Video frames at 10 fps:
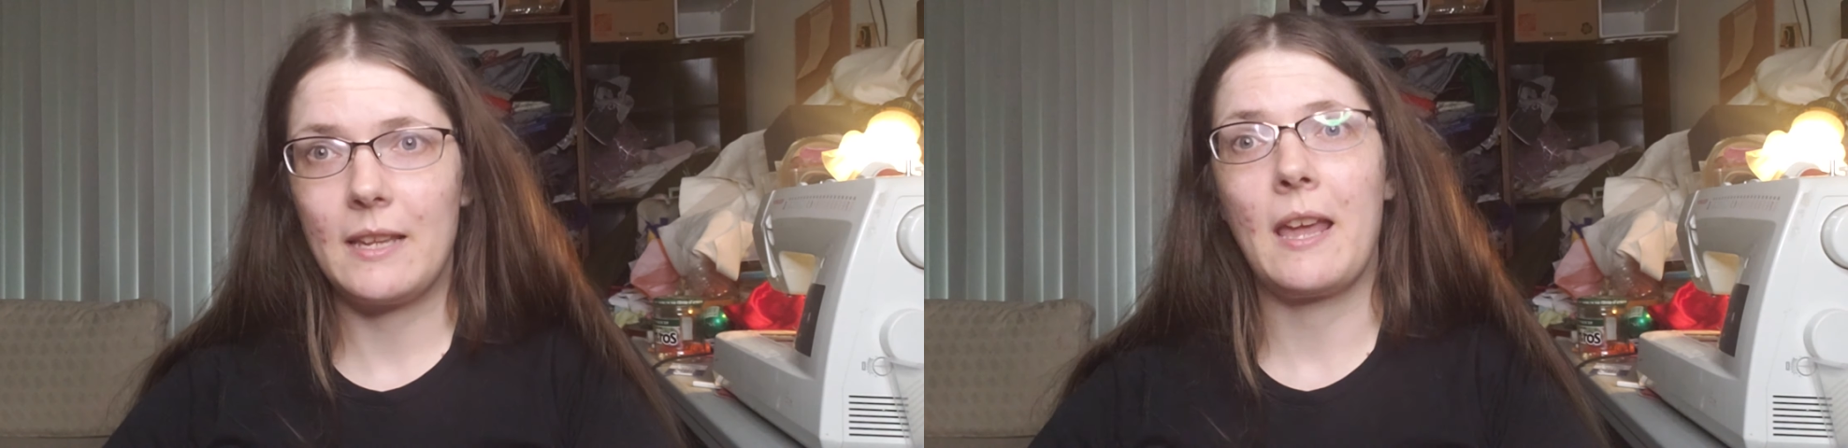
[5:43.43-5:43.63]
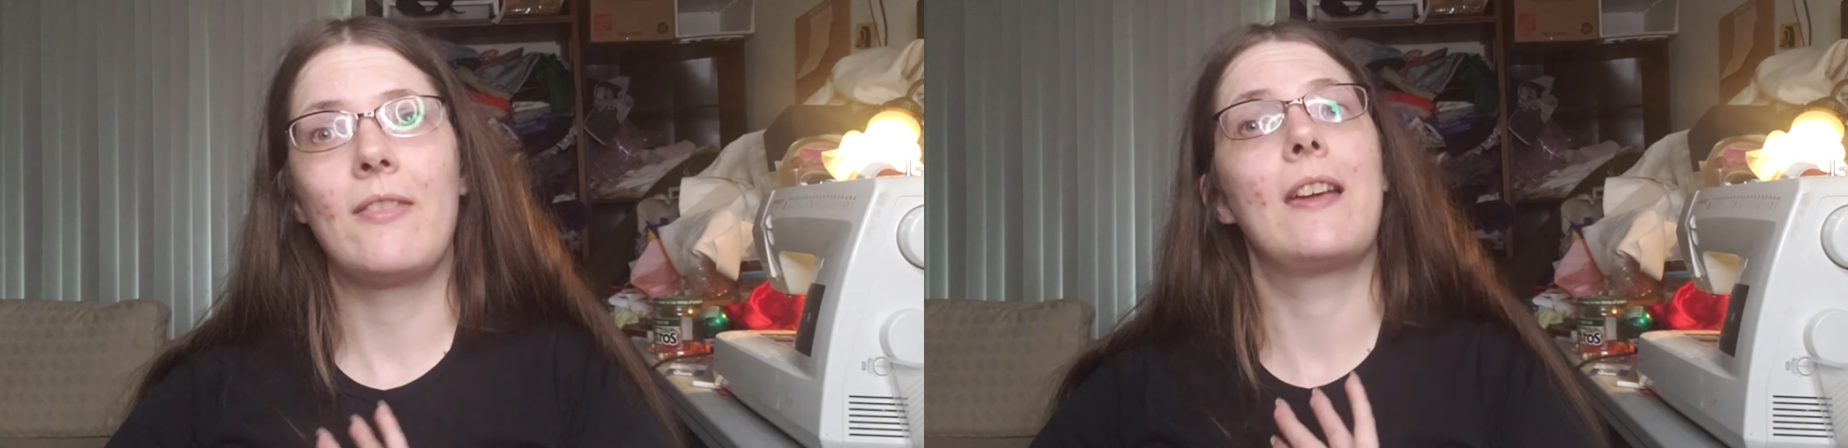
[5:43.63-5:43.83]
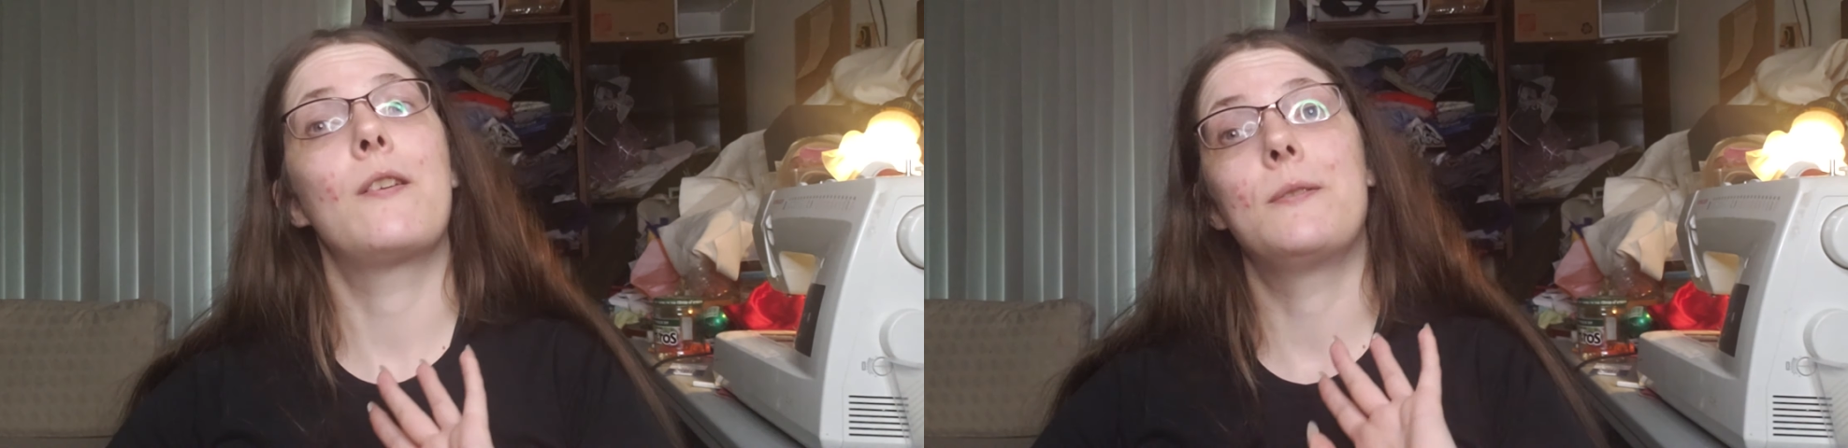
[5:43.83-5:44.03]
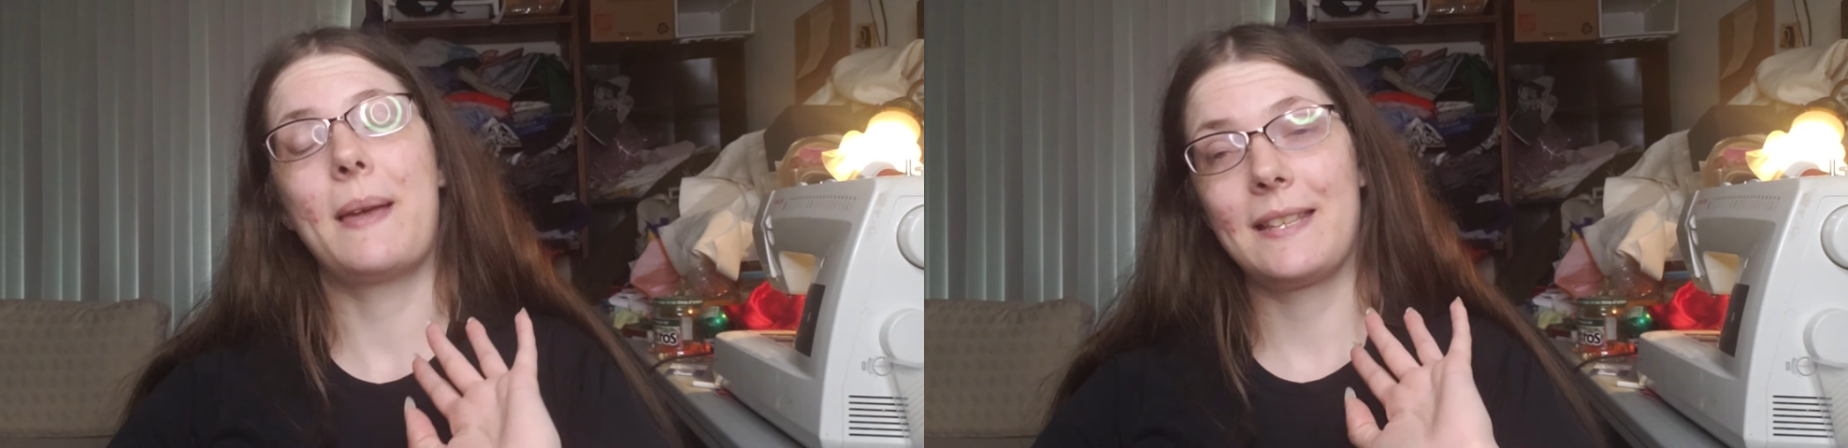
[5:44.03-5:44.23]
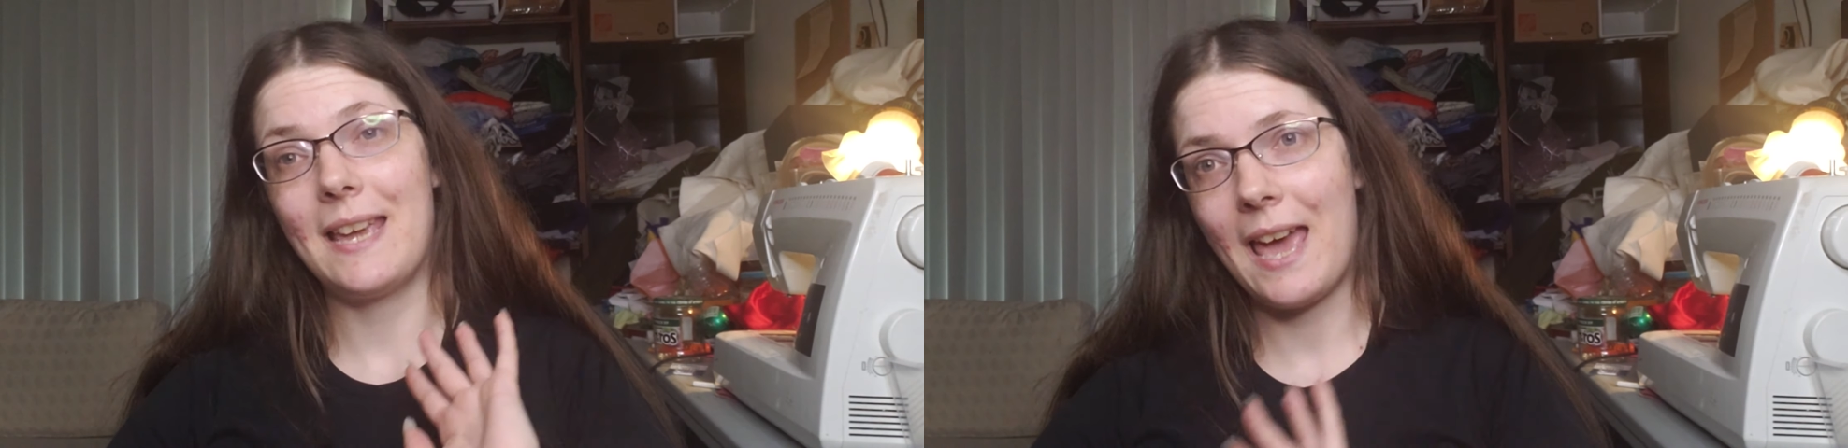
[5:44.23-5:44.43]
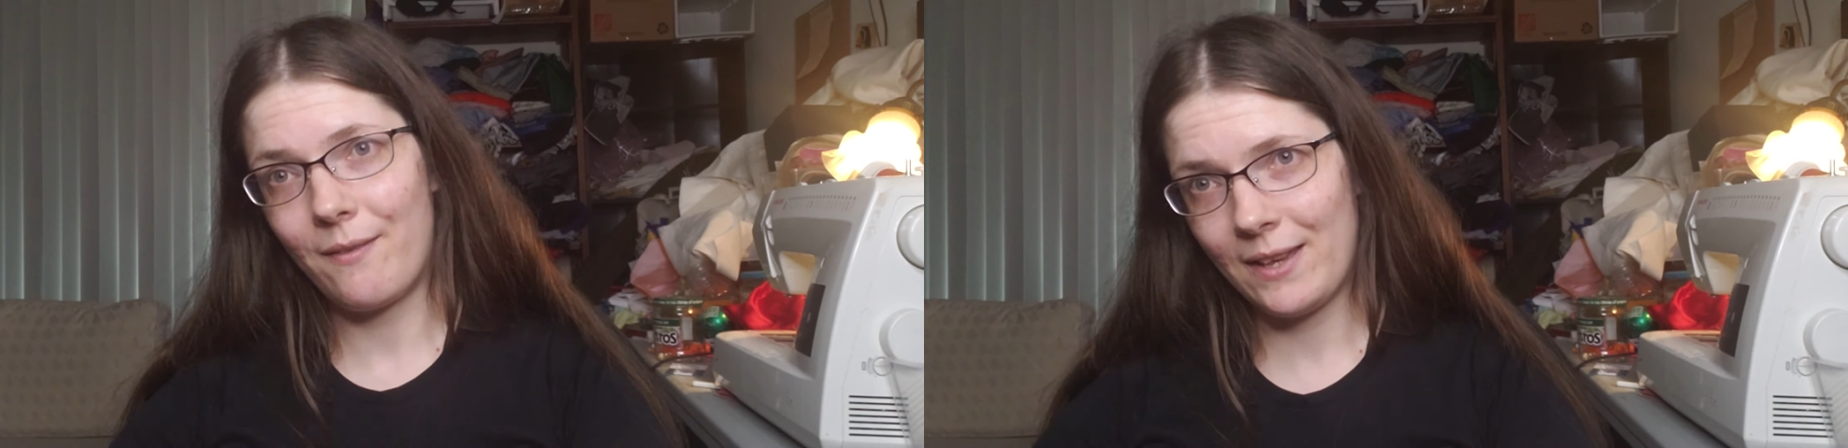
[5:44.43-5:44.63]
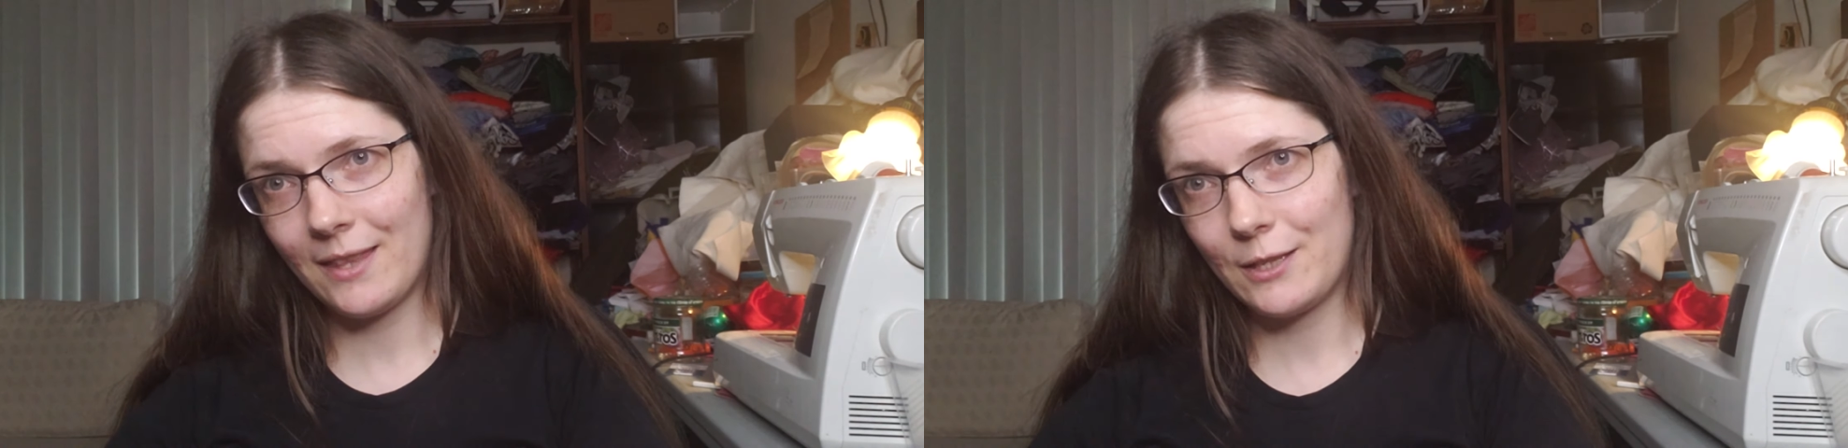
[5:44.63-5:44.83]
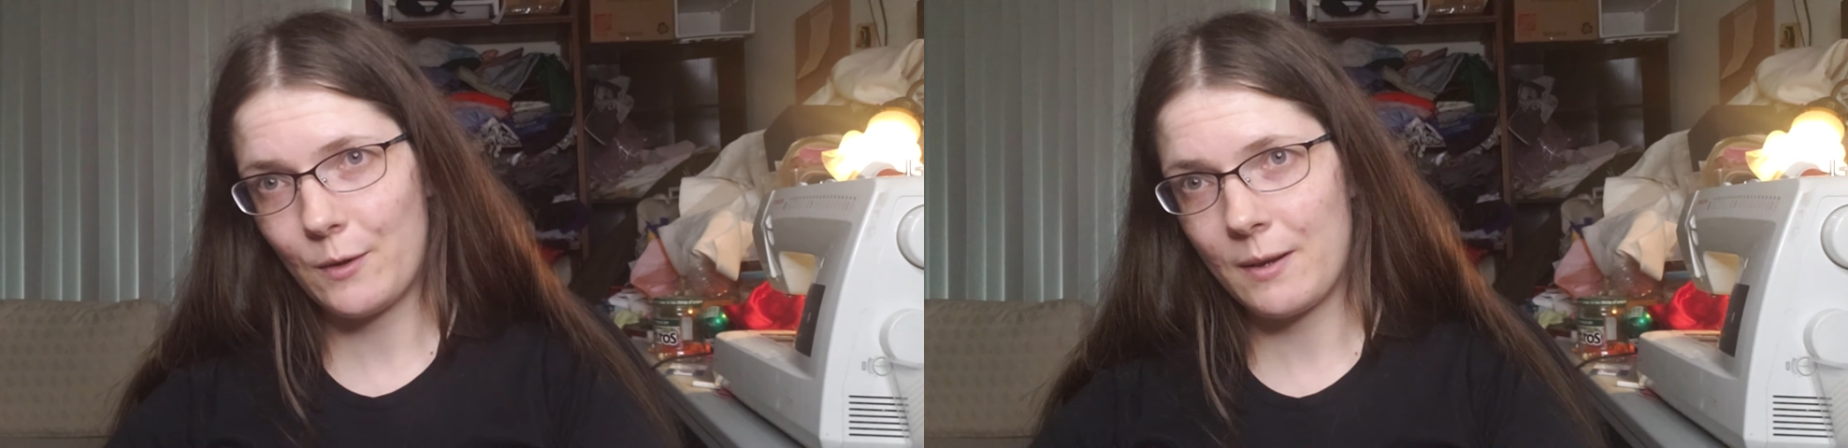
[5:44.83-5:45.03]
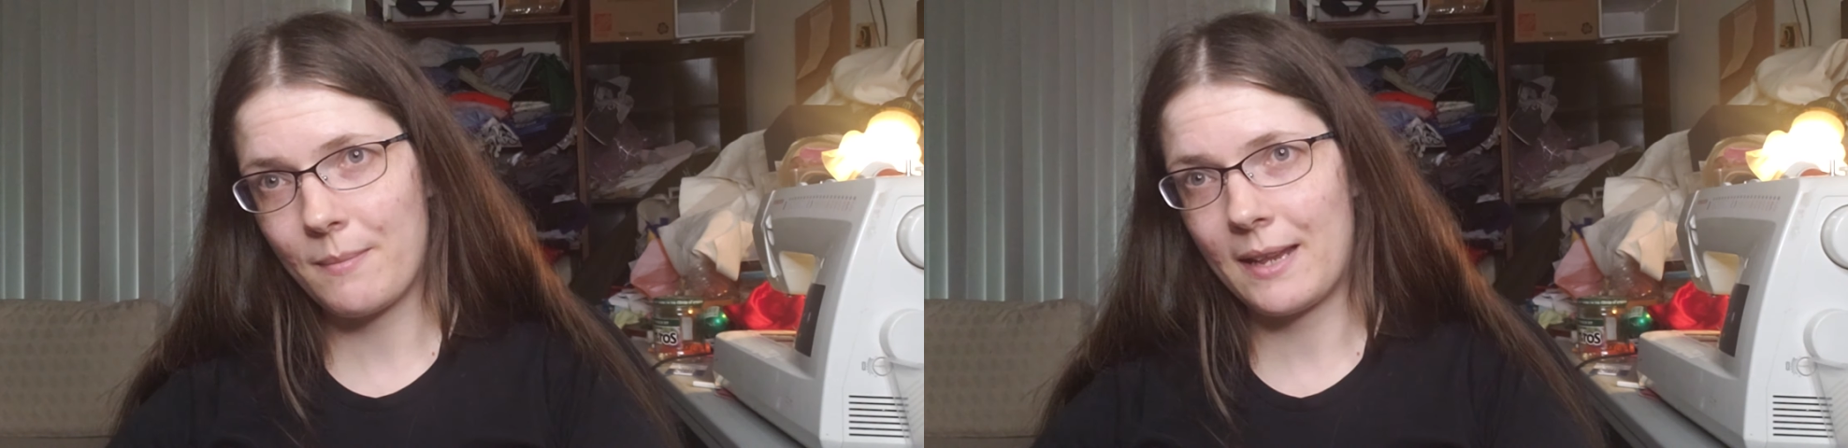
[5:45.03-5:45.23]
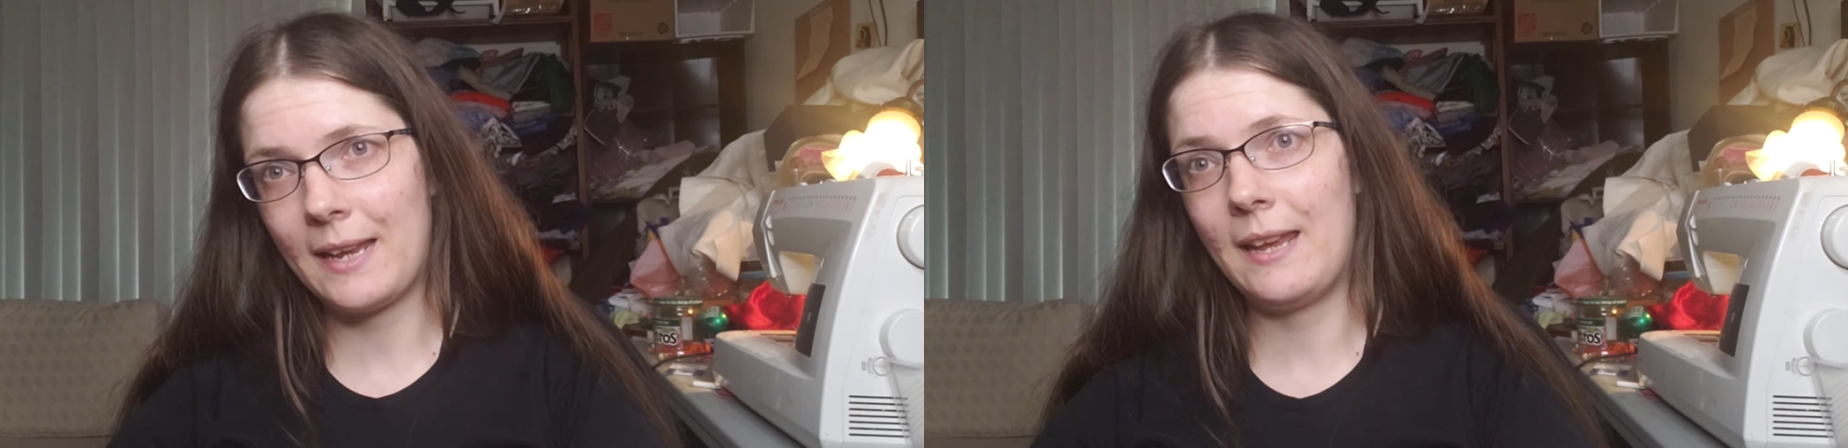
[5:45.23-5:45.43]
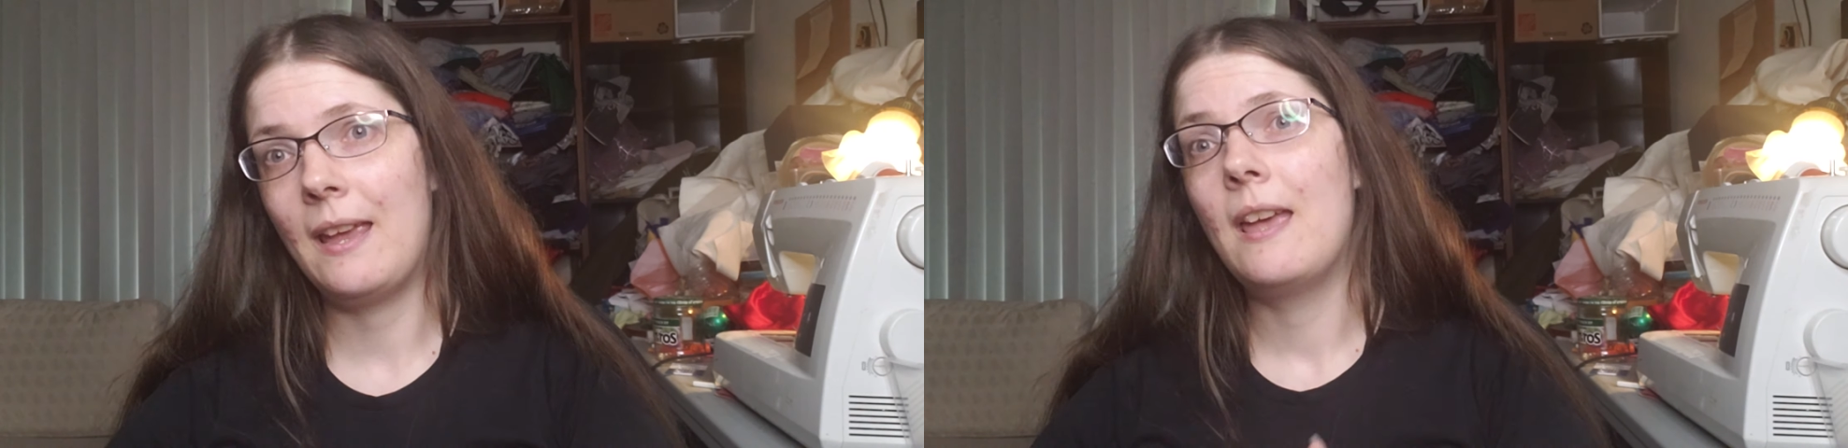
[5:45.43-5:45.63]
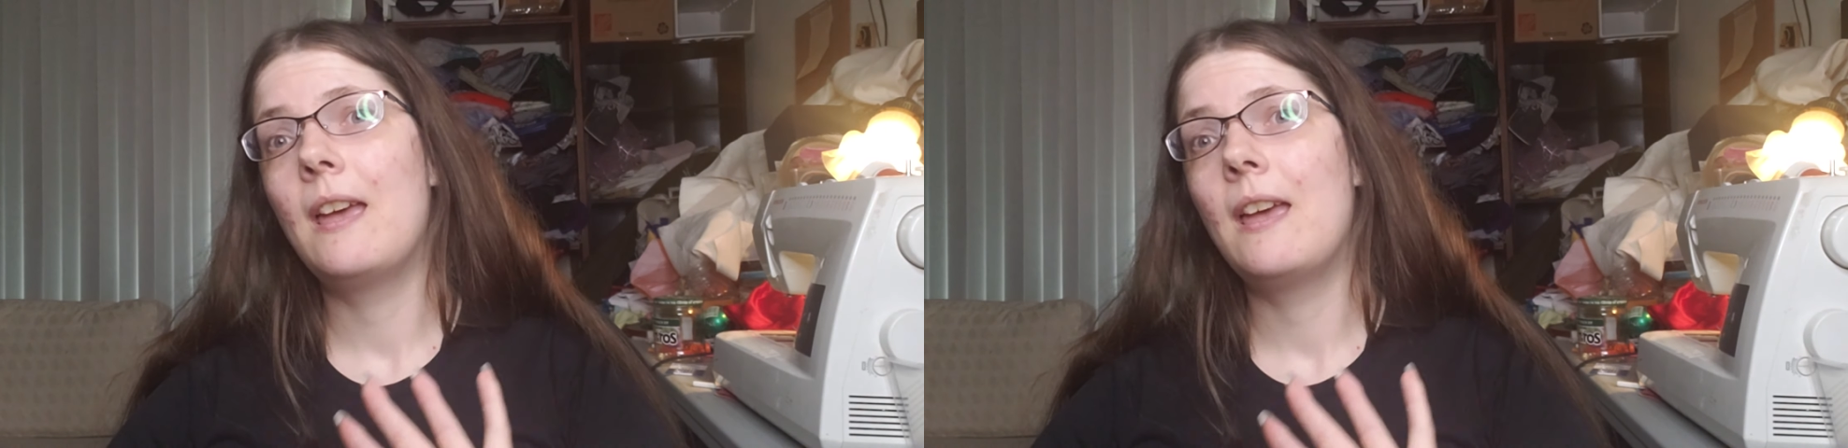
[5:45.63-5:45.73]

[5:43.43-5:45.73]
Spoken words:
Again, that goes back to having the sewing buddy,